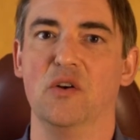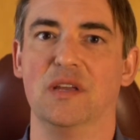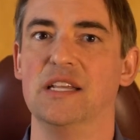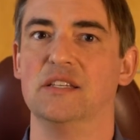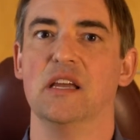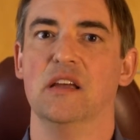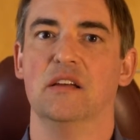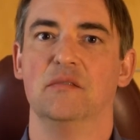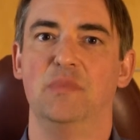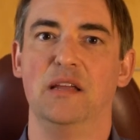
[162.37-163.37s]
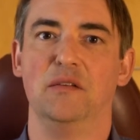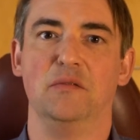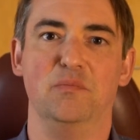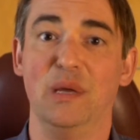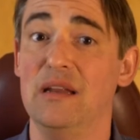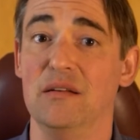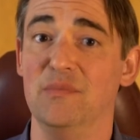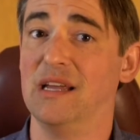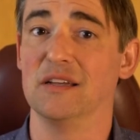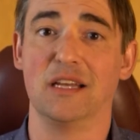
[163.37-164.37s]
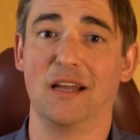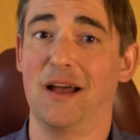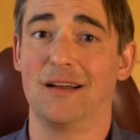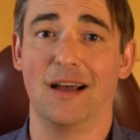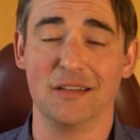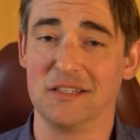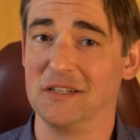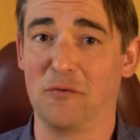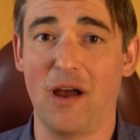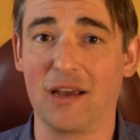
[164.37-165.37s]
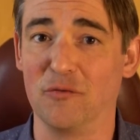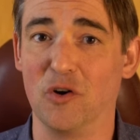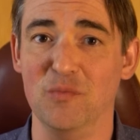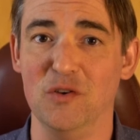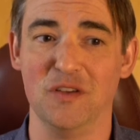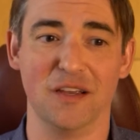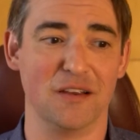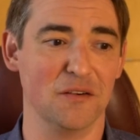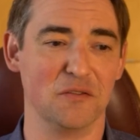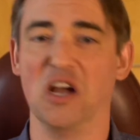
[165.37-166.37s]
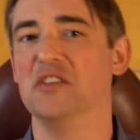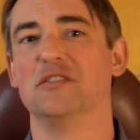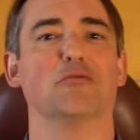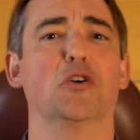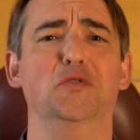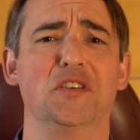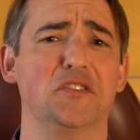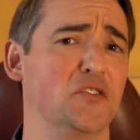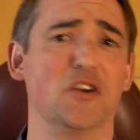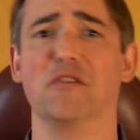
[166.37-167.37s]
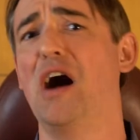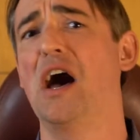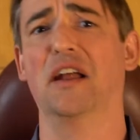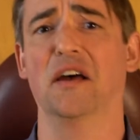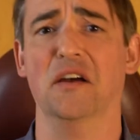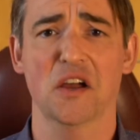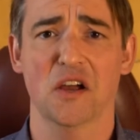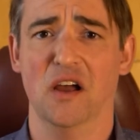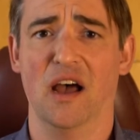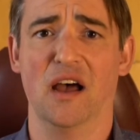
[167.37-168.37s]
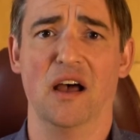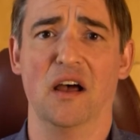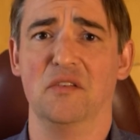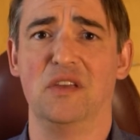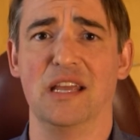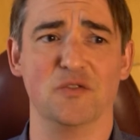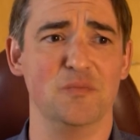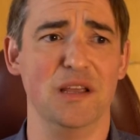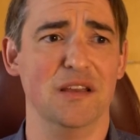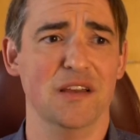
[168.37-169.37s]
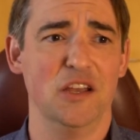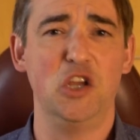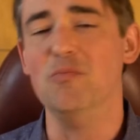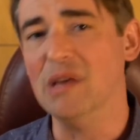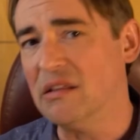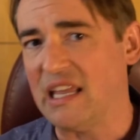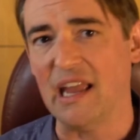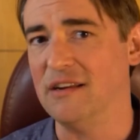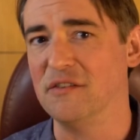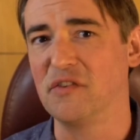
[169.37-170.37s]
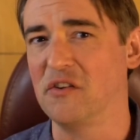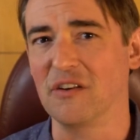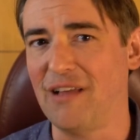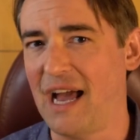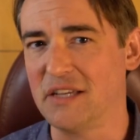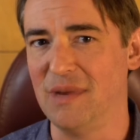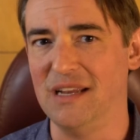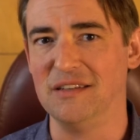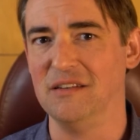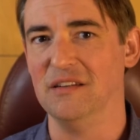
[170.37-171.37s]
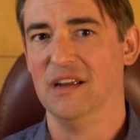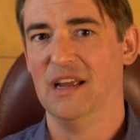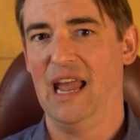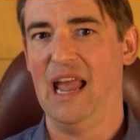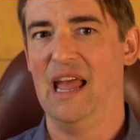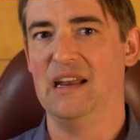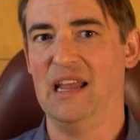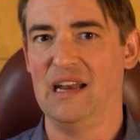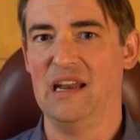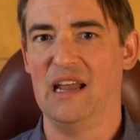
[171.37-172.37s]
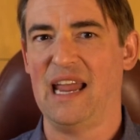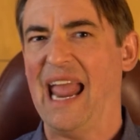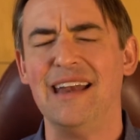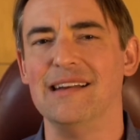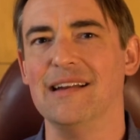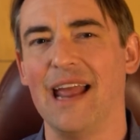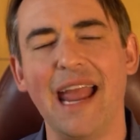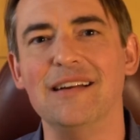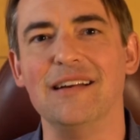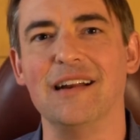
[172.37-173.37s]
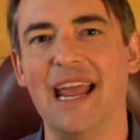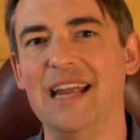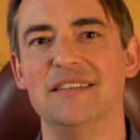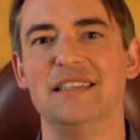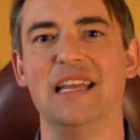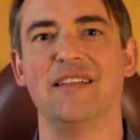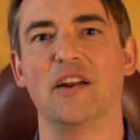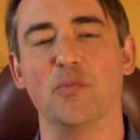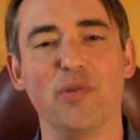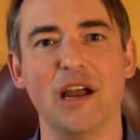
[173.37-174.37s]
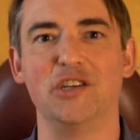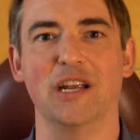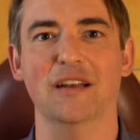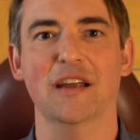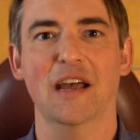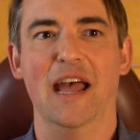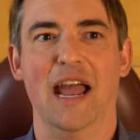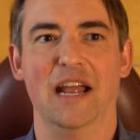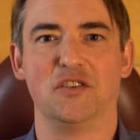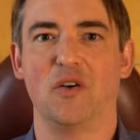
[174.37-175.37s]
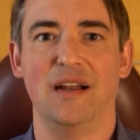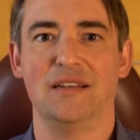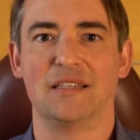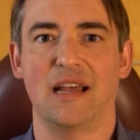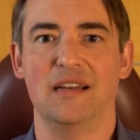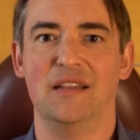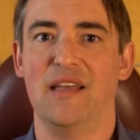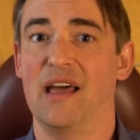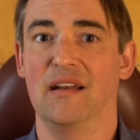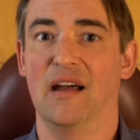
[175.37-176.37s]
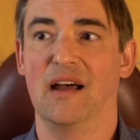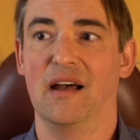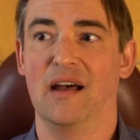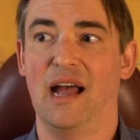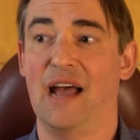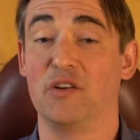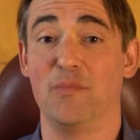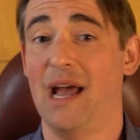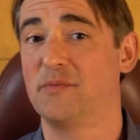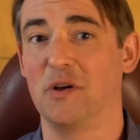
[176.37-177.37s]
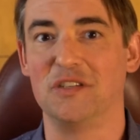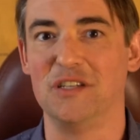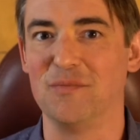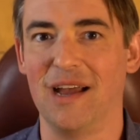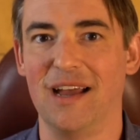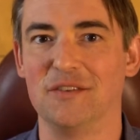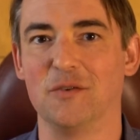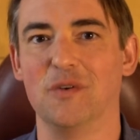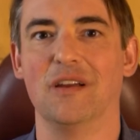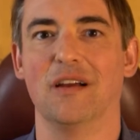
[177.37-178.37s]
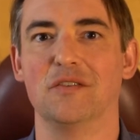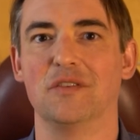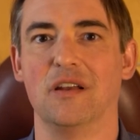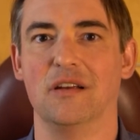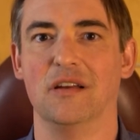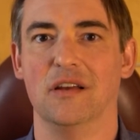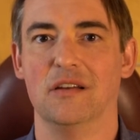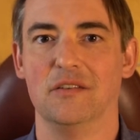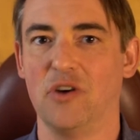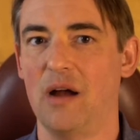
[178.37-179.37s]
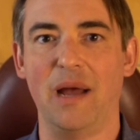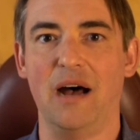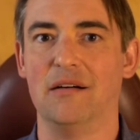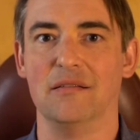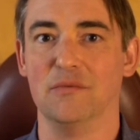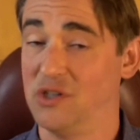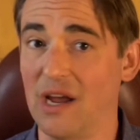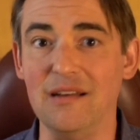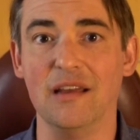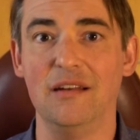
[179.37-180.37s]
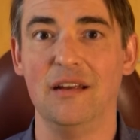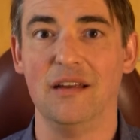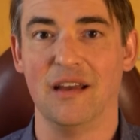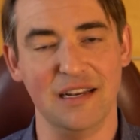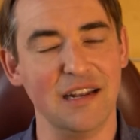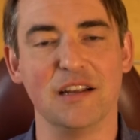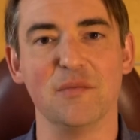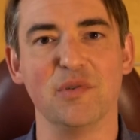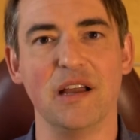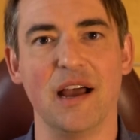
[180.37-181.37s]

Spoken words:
kids being beaten because they got caught listening to rock and roll music or Guns N' Roses or Nirvana. Kids would be humiliated in front of their classmates, and I hated it. I hated seeing that oppression. And so I decided that after basketball season, my high school year, I was going to drop out, which I did. I didn't complete